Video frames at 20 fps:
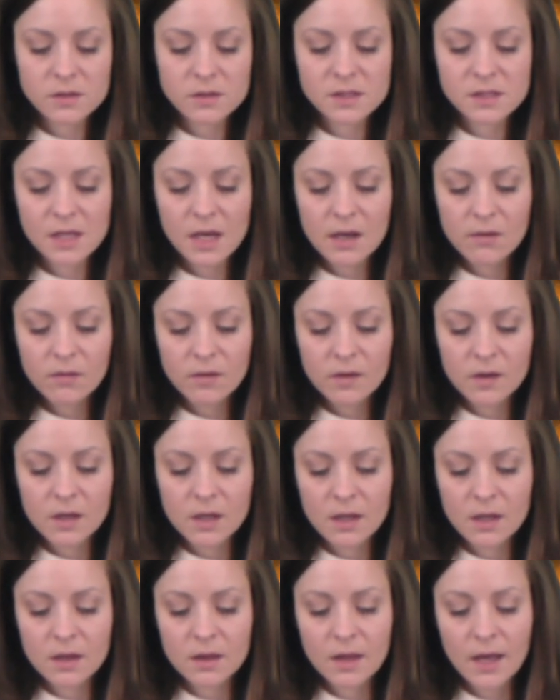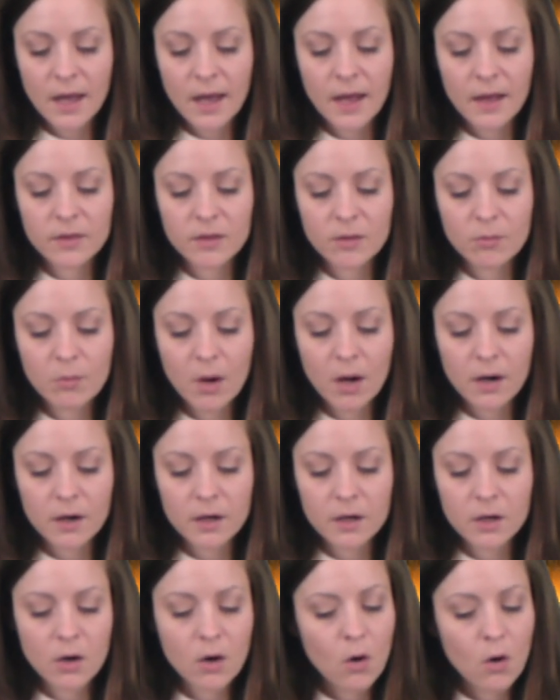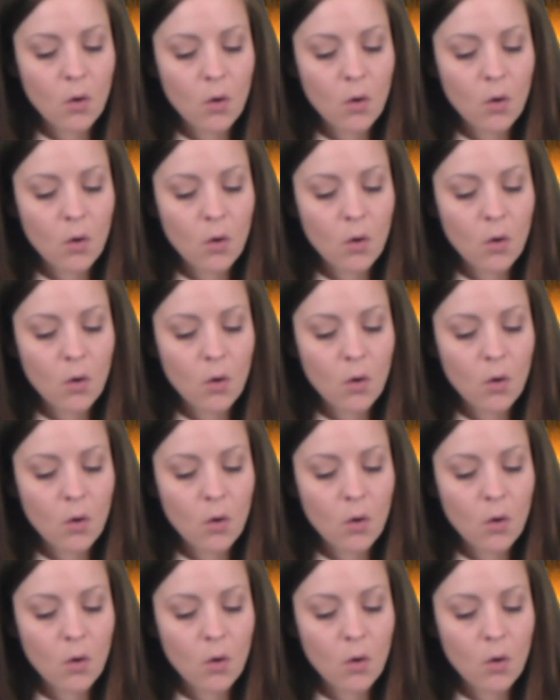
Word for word: save he that had the mark,